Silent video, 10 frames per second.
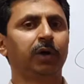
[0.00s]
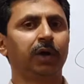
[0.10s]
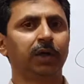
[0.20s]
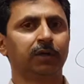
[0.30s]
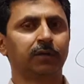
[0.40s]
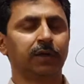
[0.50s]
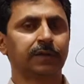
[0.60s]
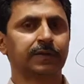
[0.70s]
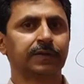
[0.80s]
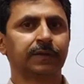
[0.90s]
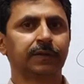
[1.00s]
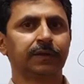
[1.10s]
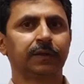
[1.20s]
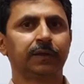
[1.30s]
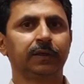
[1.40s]
electronics,
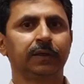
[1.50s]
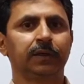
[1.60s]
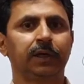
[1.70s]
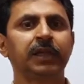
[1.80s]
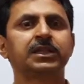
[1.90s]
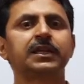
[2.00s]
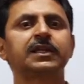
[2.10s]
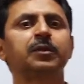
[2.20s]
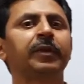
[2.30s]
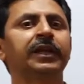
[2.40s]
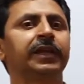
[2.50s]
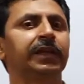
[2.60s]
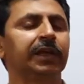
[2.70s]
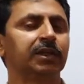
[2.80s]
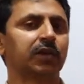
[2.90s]
interdisciplinary
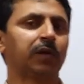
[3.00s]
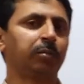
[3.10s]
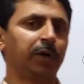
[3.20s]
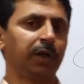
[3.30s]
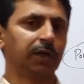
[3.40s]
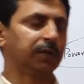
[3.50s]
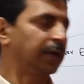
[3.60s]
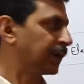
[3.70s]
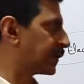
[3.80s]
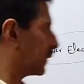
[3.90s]
nature of power electronics.